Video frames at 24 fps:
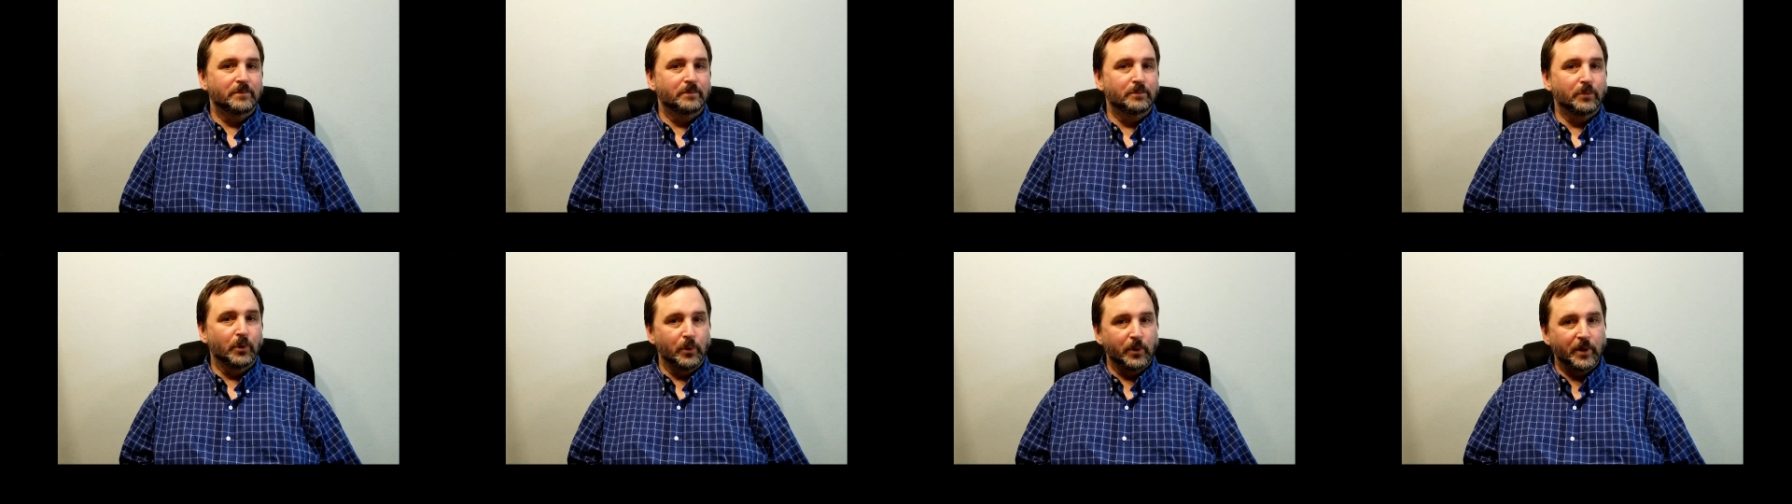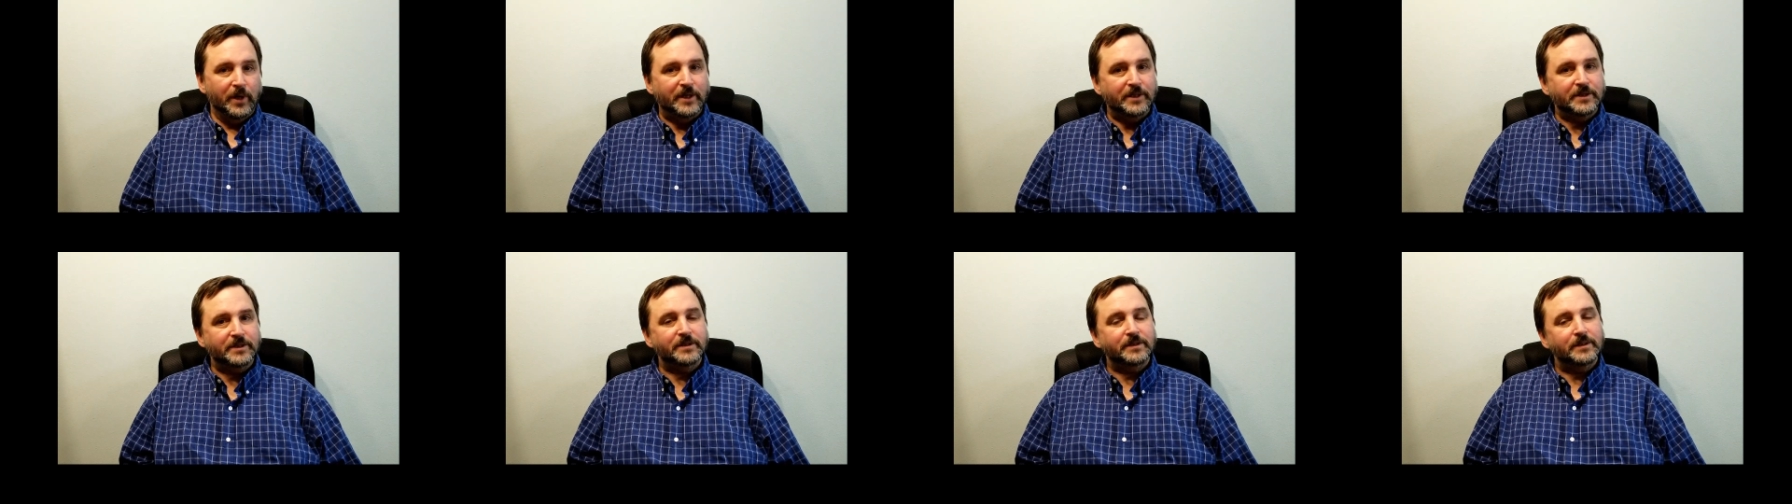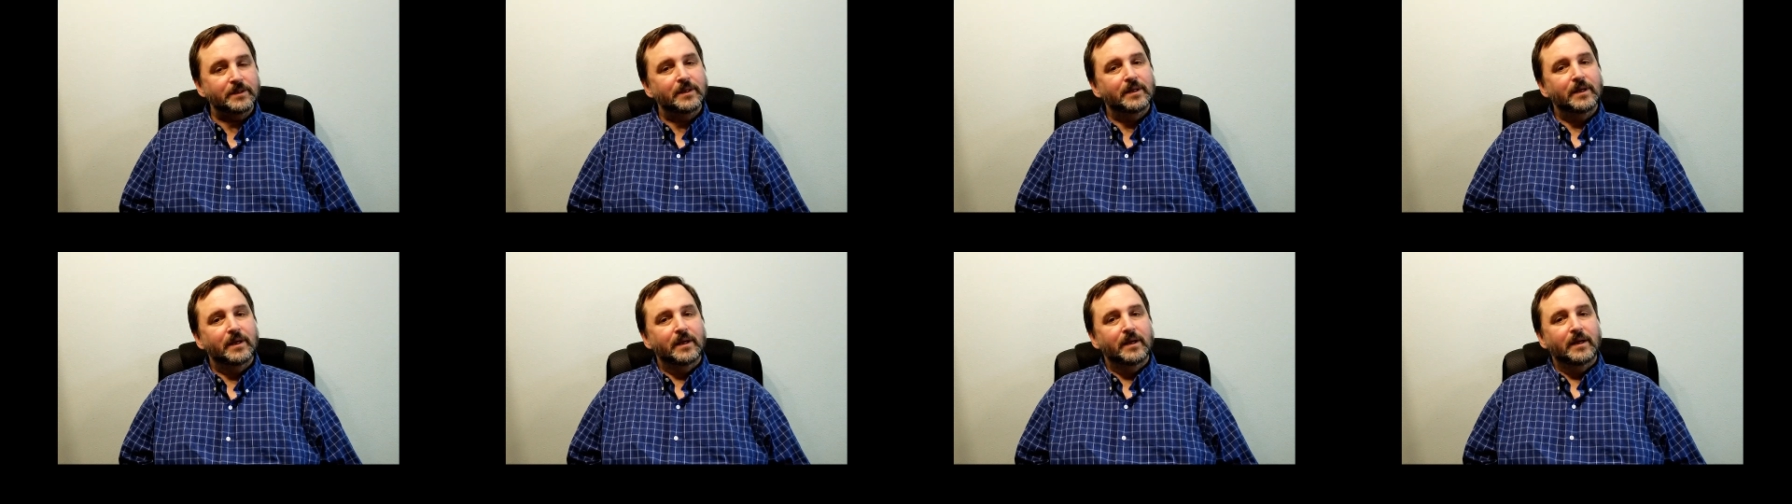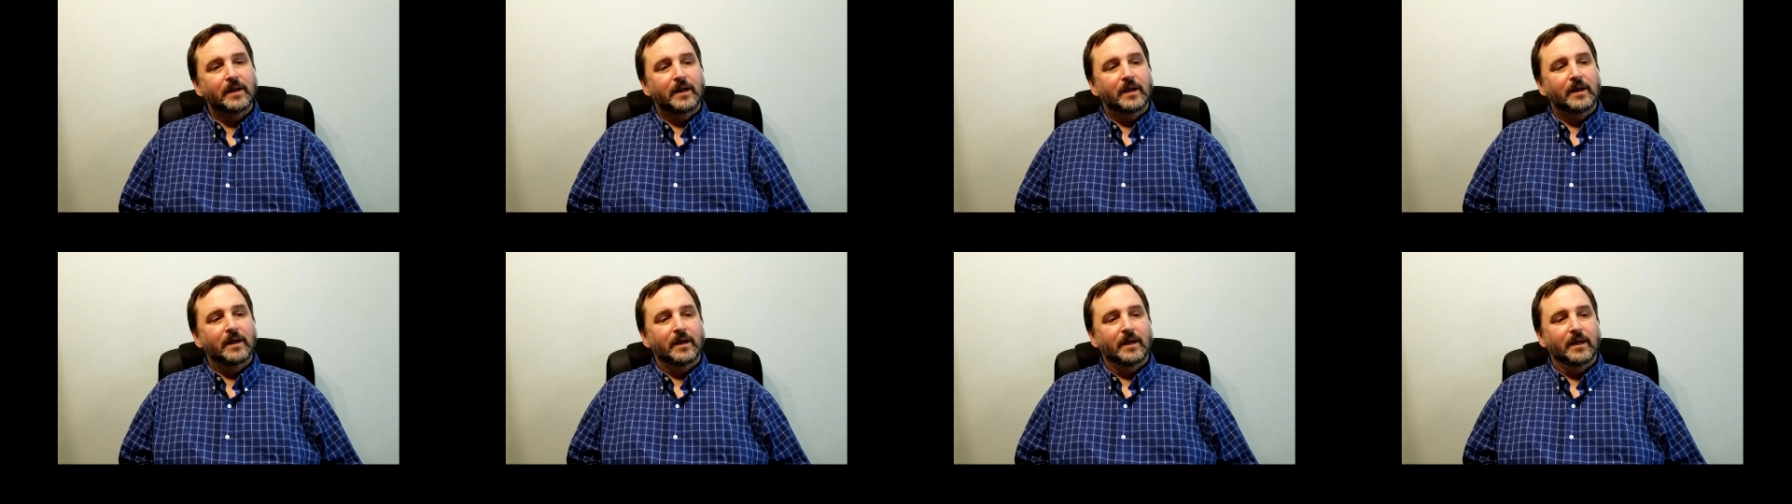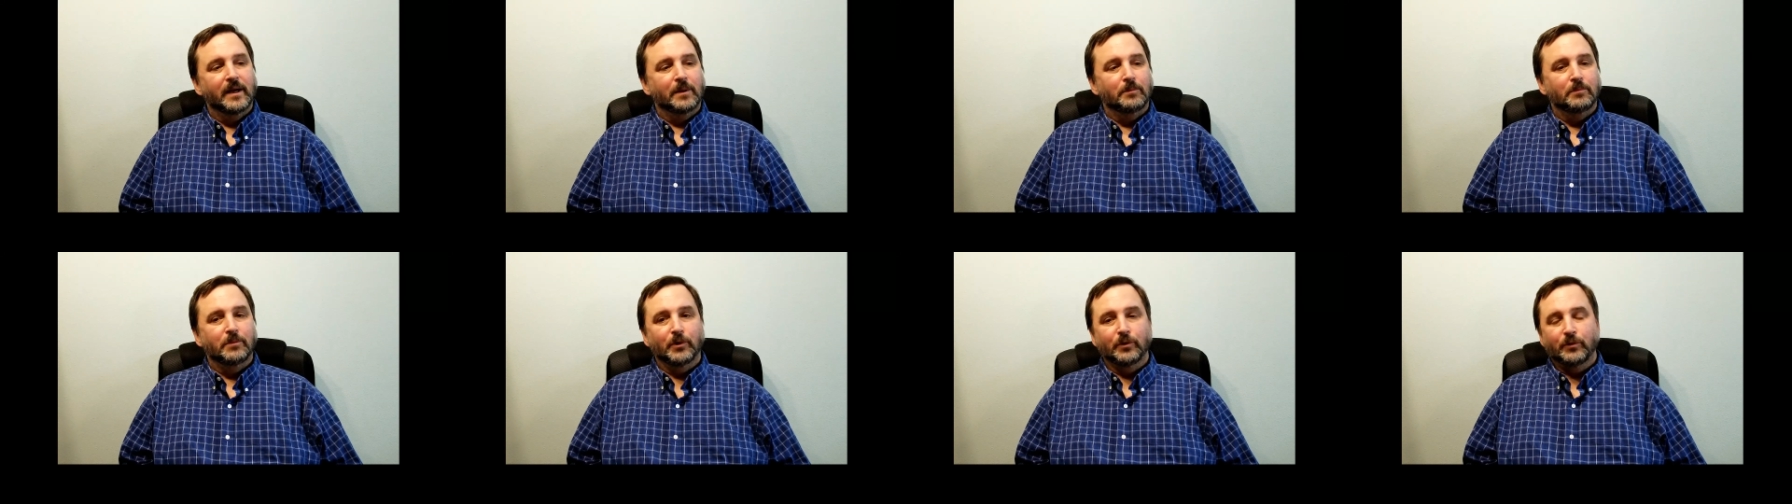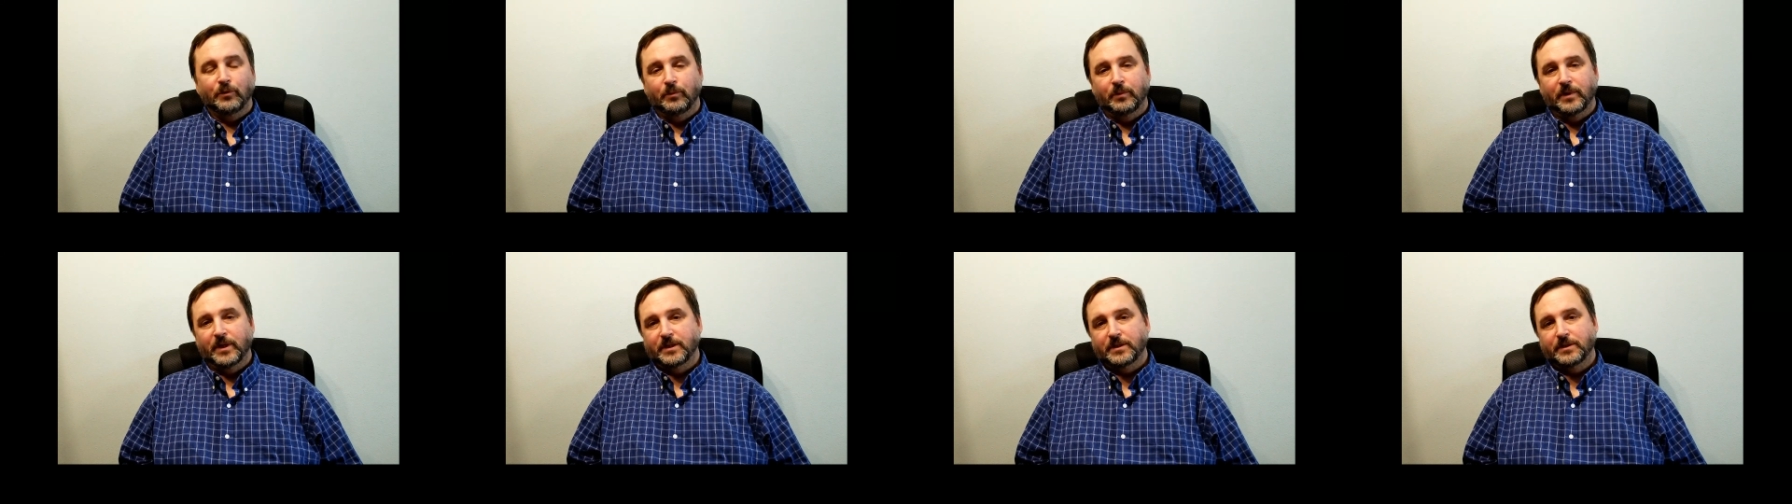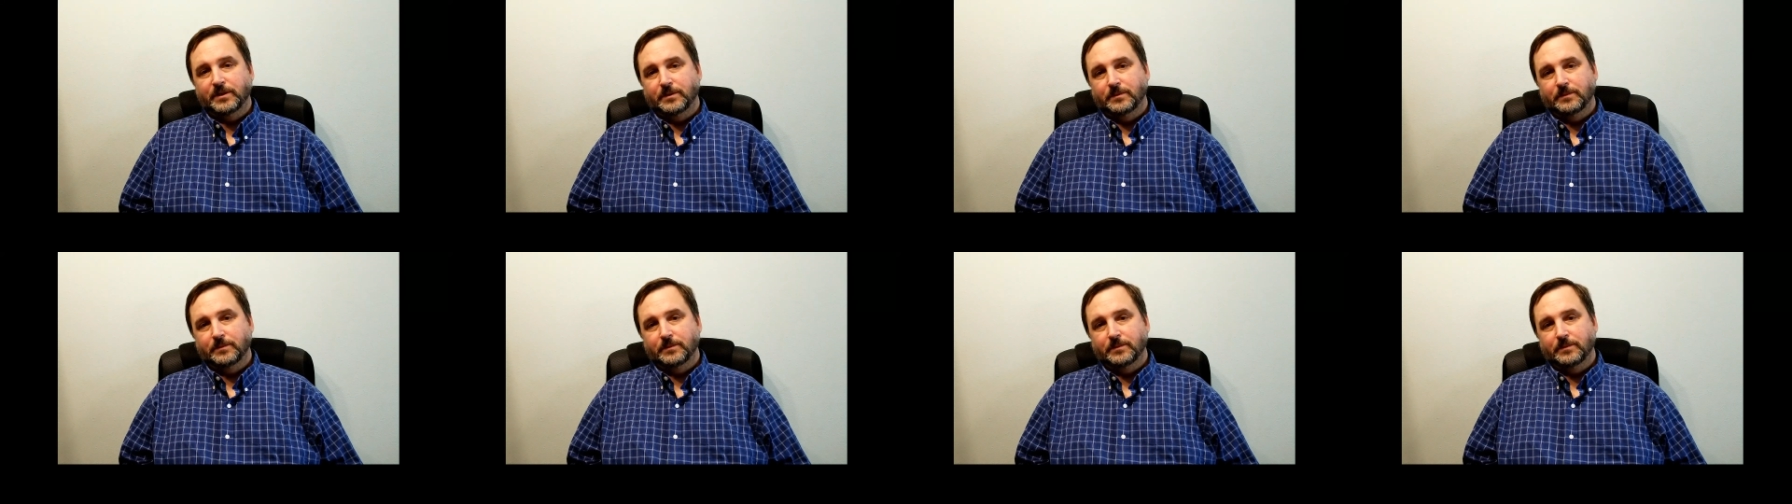boys, both of which